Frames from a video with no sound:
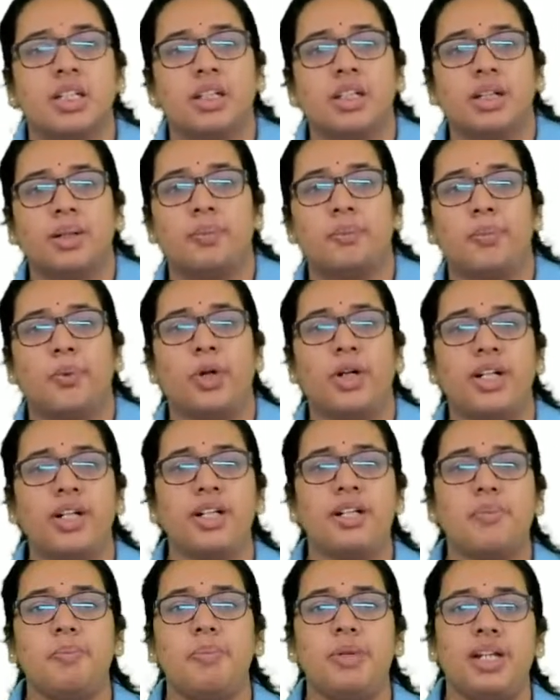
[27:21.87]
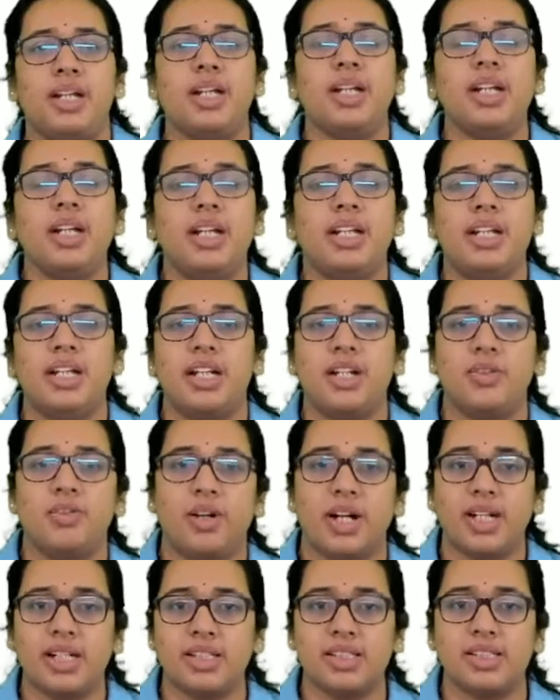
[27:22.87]
a point P
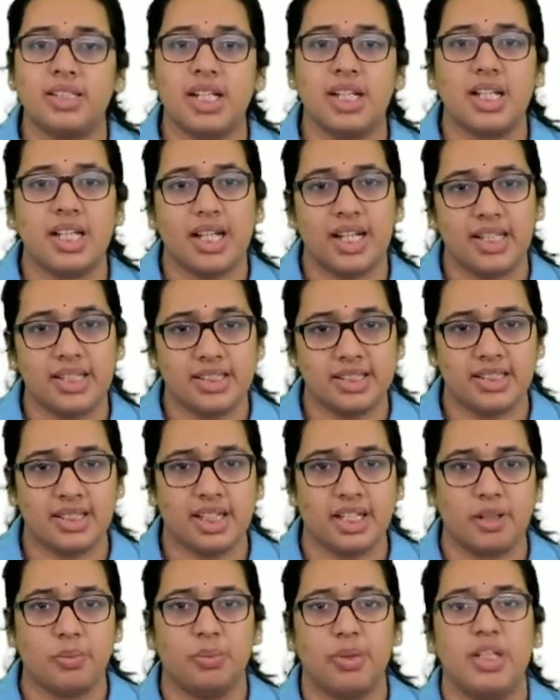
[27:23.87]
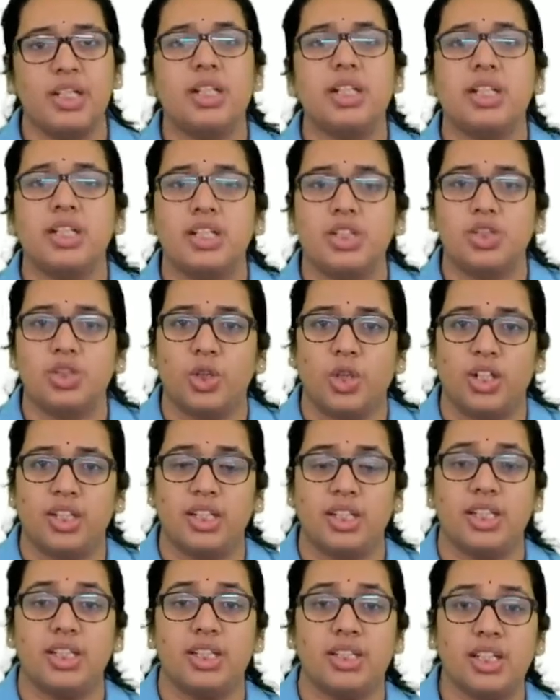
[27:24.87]
divides the line segment
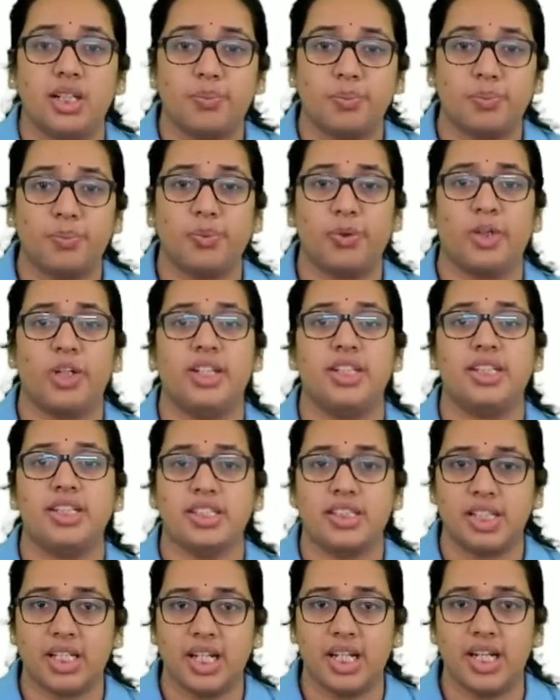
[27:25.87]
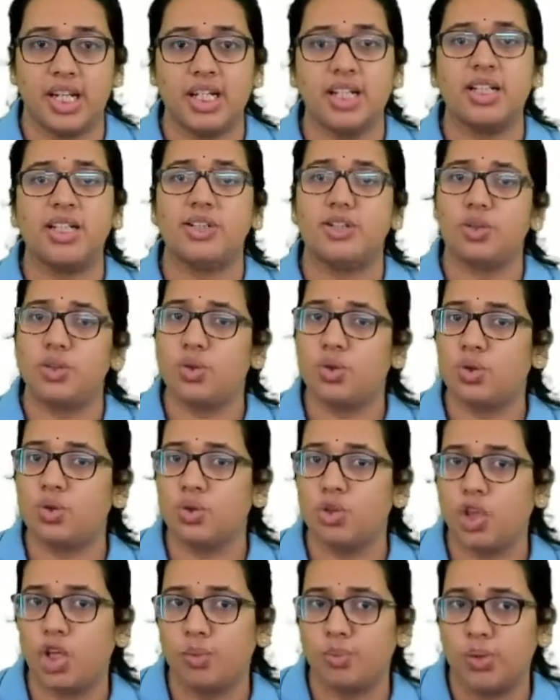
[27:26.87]
joining the points A 2,
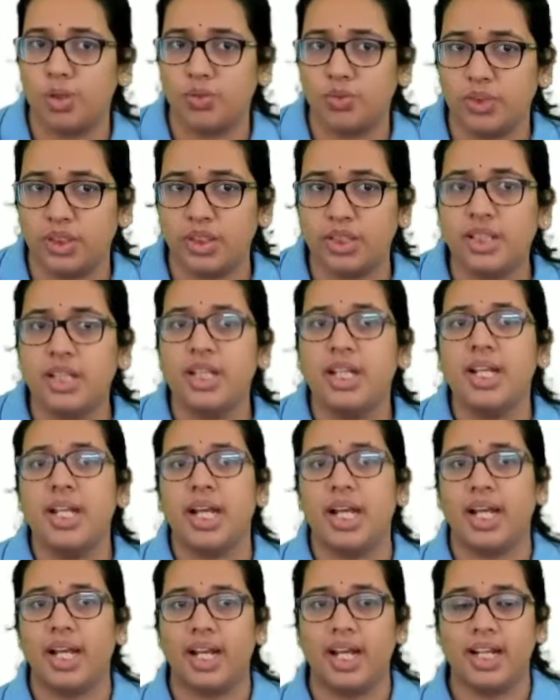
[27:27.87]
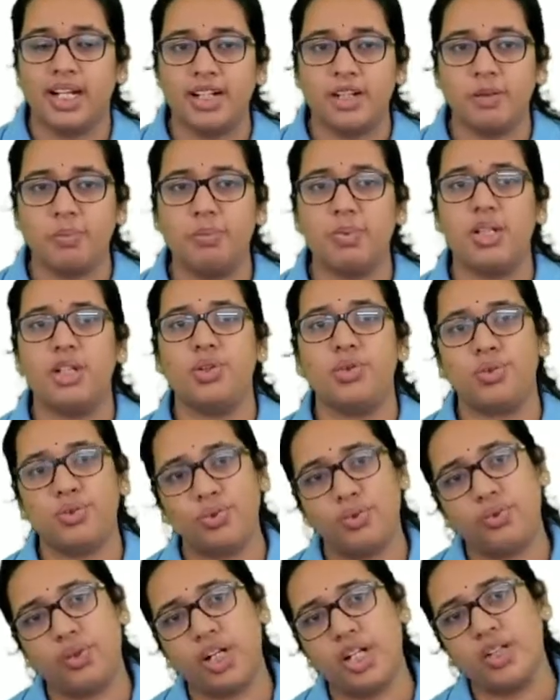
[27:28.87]
1 and B
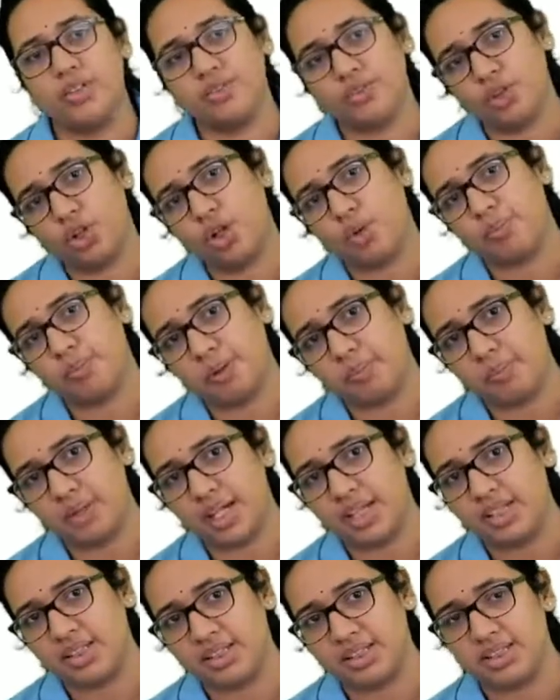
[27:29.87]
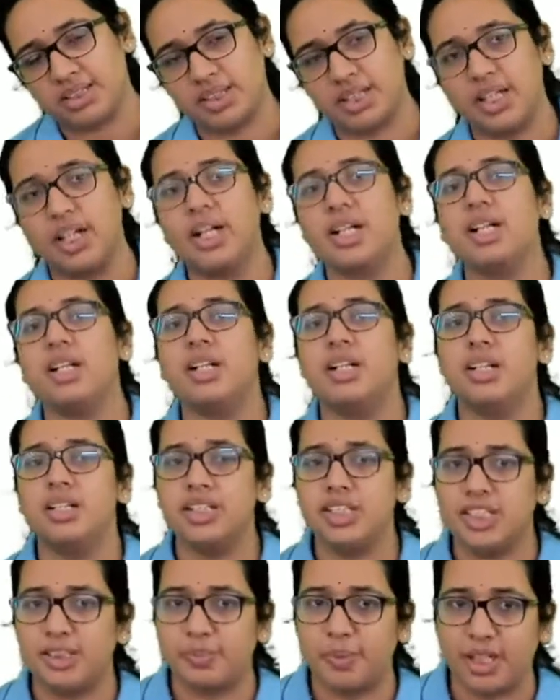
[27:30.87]
5, minus 8
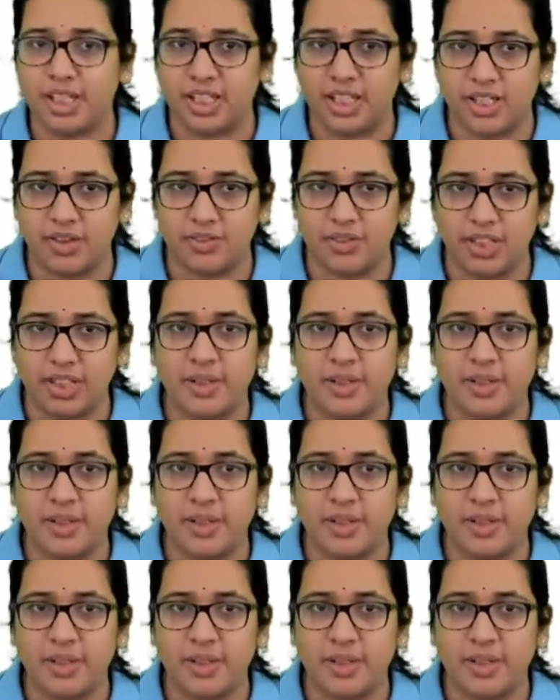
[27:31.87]
respectively,